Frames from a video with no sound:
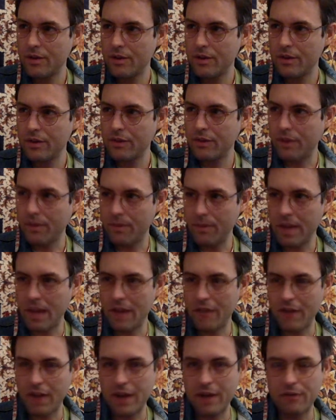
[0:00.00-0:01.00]
Something
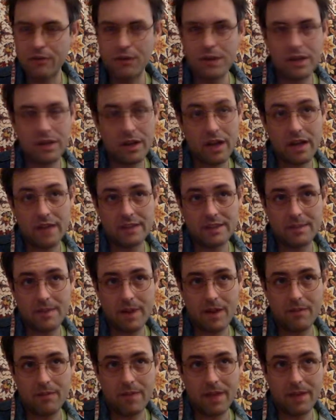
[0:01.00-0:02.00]
I've kind of realized
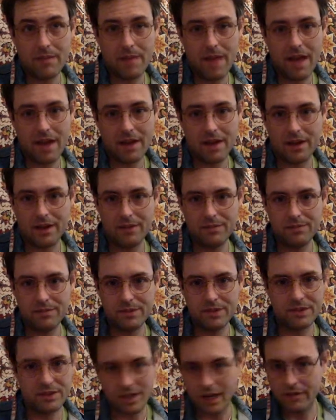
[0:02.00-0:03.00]
about Ming Mecha, to
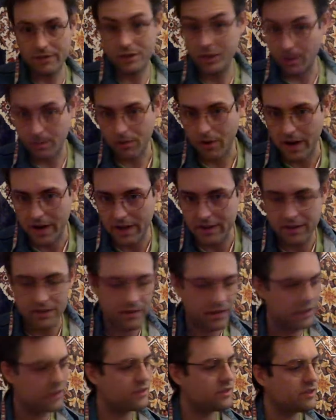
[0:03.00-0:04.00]
just kind of jump right into
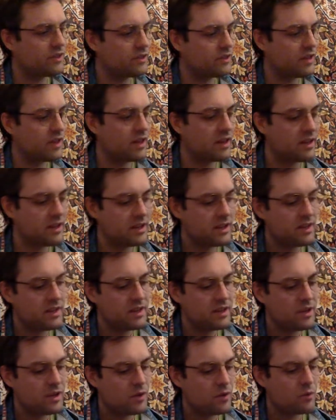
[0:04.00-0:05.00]
this, is that
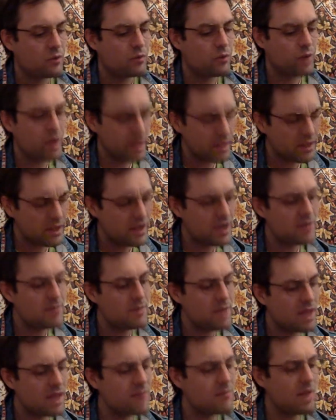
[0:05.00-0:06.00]
really
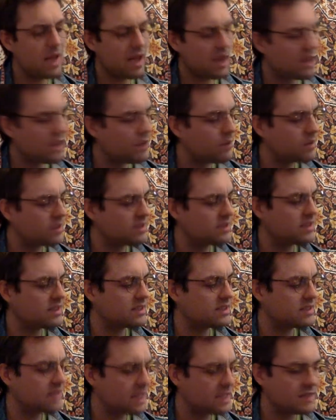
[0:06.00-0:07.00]
Ming Mecha was
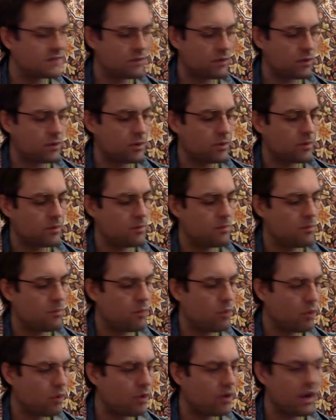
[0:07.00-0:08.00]
successful
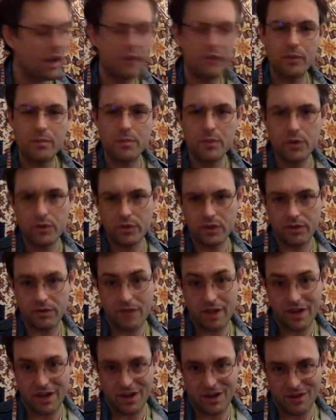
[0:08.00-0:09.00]
more as a music
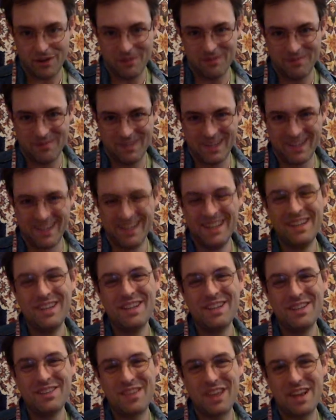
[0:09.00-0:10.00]
video
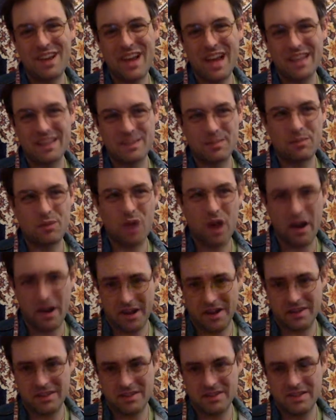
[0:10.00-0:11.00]
than as a
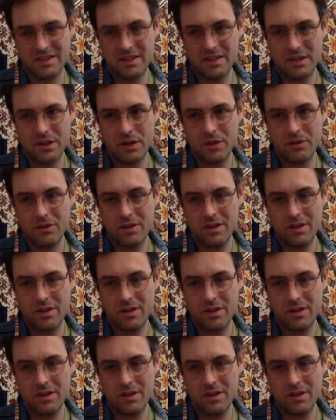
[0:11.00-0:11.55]
product, you know.